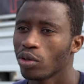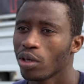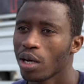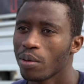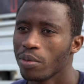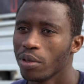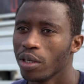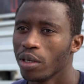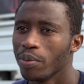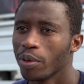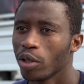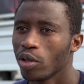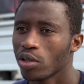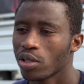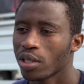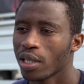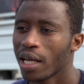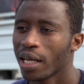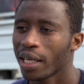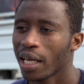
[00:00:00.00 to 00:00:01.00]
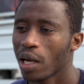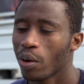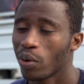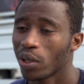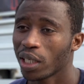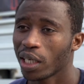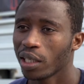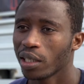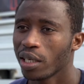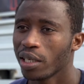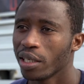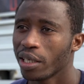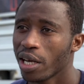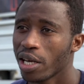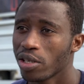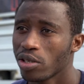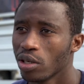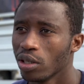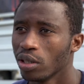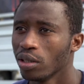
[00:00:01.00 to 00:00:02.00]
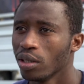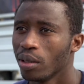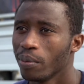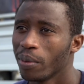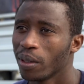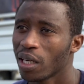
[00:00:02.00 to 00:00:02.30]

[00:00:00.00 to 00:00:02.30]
to come here because like I want to get education,